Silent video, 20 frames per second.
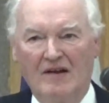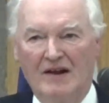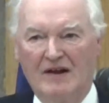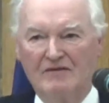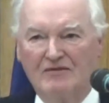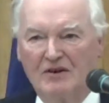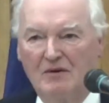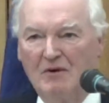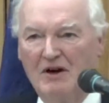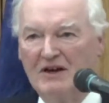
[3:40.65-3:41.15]

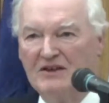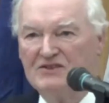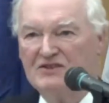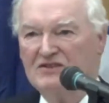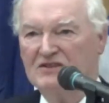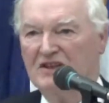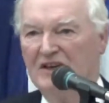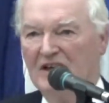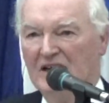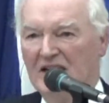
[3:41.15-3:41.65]
From
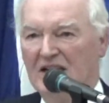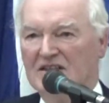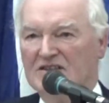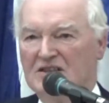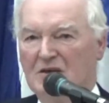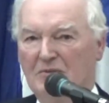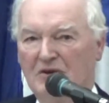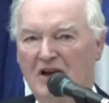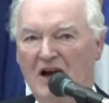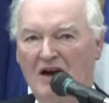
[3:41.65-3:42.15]
us, it's
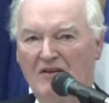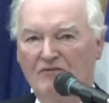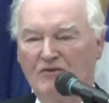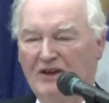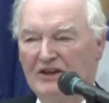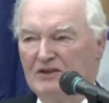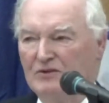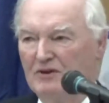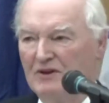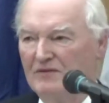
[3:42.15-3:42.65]
about halfway
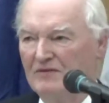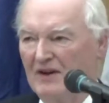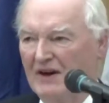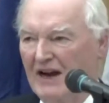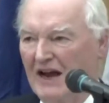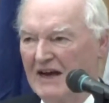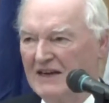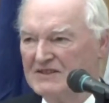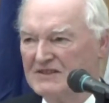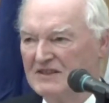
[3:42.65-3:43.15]
to
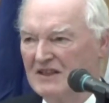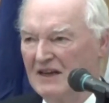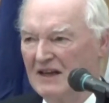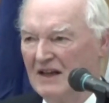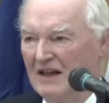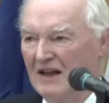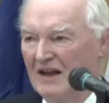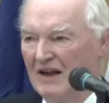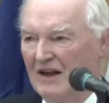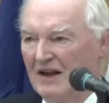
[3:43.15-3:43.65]
Inverness,
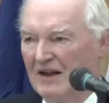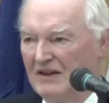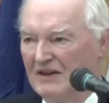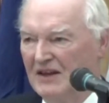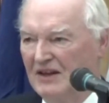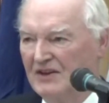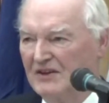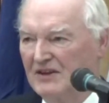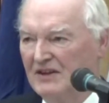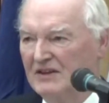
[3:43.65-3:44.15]

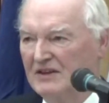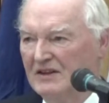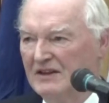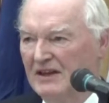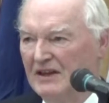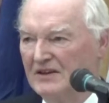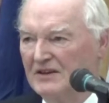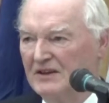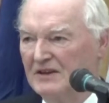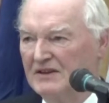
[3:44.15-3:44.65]
near
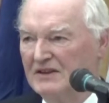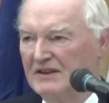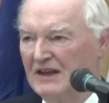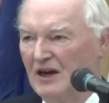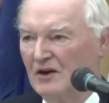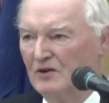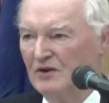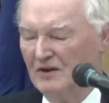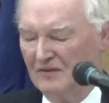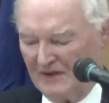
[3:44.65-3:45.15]
the
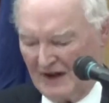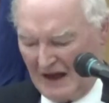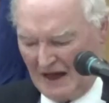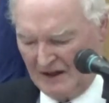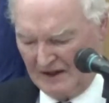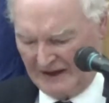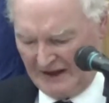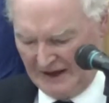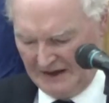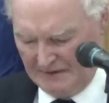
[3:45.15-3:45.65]
town of
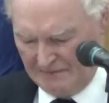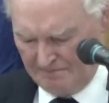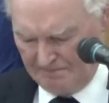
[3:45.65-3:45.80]
Elgin.